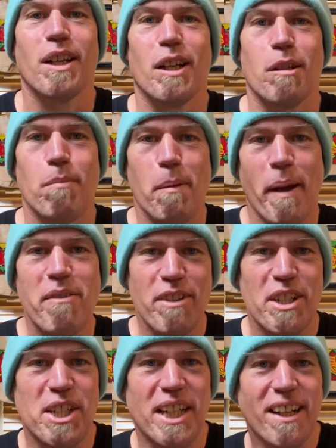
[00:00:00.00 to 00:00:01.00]
My mate
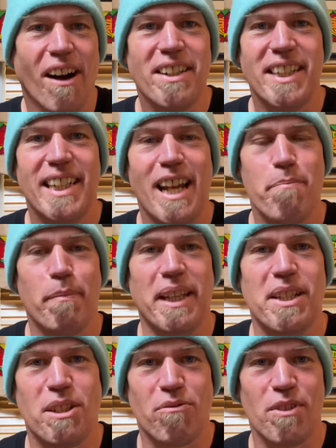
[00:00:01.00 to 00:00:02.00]
Richie kindly lent me
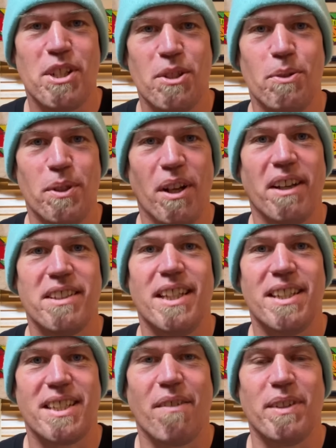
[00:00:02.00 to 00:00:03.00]
his original
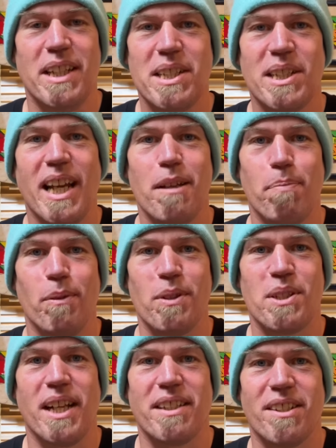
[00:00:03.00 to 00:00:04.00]
1970s skateboard
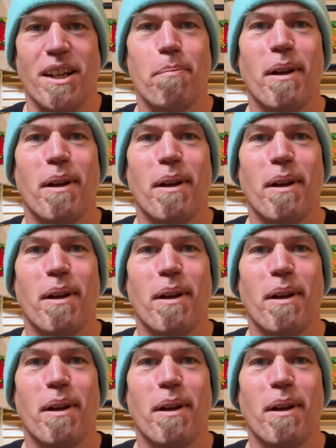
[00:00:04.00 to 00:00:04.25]
setup